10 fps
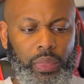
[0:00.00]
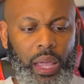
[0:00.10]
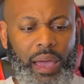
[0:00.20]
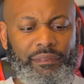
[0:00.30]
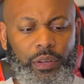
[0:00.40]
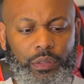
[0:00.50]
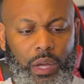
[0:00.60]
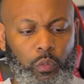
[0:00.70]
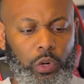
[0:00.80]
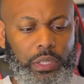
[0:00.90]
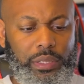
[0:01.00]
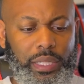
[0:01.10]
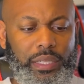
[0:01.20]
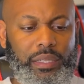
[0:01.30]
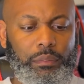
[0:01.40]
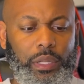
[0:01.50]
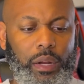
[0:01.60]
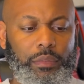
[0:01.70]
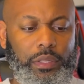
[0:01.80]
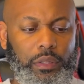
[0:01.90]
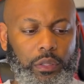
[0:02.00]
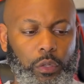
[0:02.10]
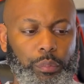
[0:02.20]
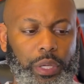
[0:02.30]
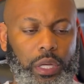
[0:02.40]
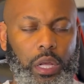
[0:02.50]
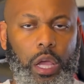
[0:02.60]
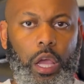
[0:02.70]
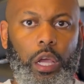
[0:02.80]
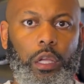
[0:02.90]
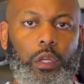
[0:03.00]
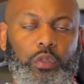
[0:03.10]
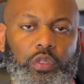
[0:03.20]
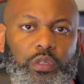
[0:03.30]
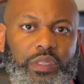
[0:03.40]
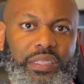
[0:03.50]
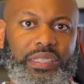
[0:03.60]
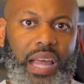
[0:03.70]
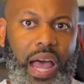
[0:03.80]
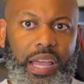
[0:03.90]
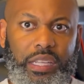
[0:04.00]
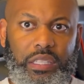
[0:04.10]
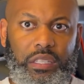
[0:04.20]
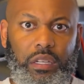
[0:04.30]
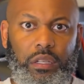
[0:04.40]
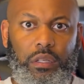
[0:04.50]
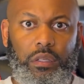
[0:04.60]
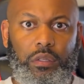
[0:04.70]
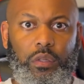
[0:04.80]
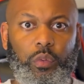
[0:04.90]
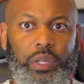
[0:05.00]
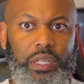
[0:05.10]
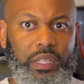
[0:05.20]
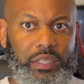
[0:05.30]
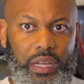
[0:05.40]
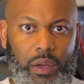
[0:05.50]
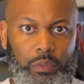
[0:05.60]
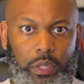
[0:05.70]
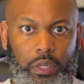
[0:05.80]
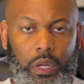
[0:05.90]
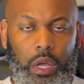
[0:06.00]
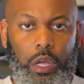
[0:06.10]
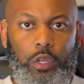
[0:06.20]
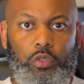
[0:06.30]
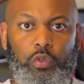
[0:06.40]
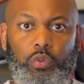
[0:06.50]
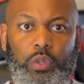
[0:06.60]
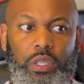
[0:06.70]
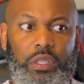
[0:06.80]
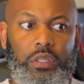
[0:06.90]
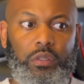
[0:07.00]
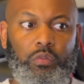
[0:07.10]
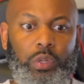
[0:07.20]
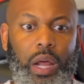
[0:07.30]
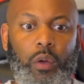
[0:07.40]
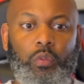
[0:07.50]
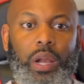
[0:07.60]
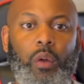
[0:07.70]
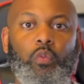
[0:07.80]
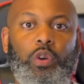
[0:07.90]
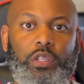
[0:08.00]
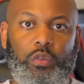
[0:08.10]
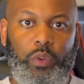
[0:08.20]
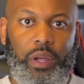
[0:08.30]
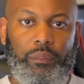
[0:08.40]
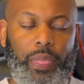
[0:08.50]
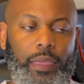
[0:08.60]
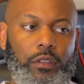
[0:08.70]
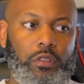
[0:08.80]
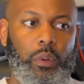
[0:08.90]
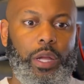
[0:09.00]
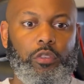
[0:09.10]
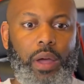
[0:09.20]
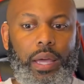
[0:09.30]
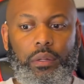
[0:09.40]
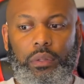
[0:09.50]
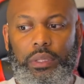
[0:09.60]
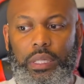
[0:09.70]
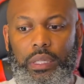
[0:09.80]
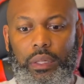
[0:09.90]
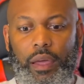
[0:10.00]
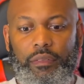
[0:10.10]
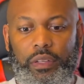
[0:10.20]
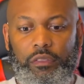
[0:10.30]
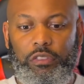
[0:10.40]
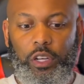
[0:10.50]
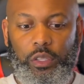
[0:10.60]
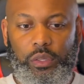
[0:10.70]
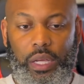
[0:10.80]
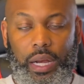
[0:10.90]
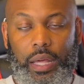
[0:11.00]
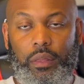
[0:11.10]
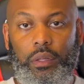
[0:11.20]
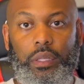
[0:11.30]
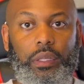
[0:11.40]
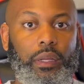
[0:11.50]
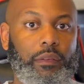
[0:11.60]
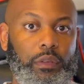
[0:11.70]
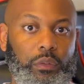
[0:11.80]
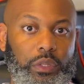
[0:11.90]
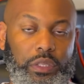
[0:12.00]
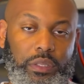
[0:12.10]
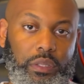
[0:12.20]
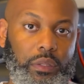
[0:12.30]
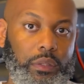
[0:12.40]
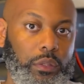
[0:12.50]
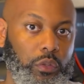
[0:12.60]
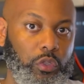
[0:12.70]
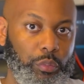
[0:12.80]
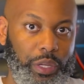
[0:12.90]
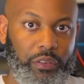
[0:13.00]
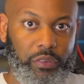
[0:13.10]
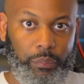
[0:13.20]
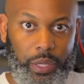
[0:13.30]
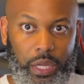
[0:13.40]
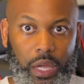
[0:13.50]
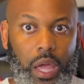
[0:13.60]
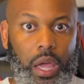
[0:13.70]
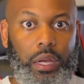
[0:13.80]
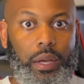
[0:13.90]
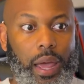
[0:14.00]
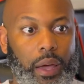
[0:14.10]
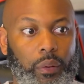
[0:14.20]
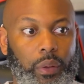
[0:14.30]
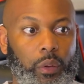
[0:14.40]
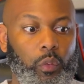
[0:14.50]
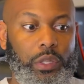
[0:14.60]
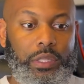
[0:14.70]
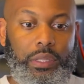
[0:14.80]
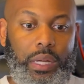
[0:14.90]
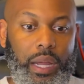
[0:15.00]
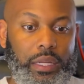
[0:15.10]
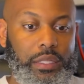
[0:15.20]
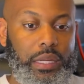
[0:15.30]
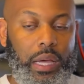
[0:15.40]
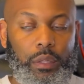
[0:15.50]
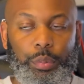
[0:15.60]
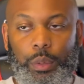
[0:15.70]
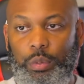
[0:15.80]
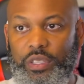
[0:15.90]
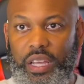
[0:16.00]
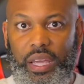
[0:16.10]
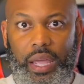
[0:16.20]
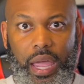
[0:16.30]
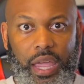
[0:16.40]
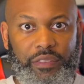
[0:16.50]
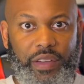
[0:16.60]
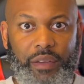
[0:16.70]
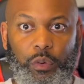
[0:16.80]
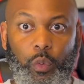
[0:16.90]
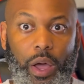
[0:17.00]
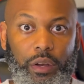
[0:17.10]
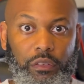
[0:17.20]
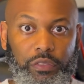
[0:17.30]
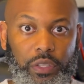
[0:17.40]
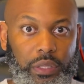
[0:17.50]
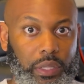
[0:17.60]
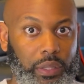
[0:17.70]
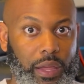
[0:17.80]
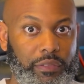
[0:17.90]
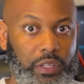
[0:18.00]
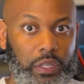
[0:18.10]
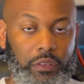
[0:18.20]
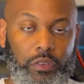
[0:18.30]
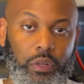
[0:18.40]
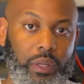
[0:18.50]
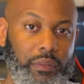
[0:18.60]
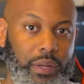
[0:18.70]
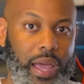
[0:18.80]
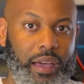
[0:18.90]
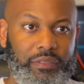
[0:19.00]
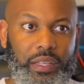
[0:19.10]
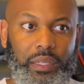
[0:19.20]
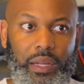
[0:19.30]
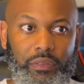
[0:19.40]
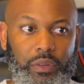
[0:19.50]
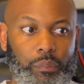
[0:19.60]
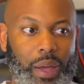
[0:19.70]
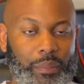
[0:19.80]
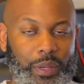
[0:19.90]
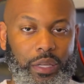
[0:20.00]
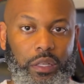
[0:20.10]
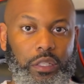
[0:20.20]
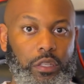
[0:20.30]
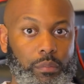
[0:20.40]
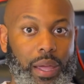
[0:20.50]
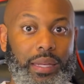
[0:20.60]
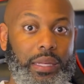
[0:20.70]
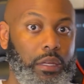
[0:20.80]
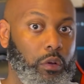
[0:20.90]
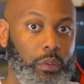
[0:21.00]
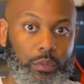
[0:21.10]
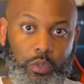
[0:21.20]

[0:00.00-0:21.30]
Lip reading: I felt I wanted to get something that was a little bit closer in size to what it is that I would true to what I want to wear. And so I tried on the 11 first, and I thought the 11 was just a little too big for me. Now it wasn't. I can see other people saying, hey, if I have a wider foot, the 11, if you're 11 and a half, the 11 might be good. You might need to go up to a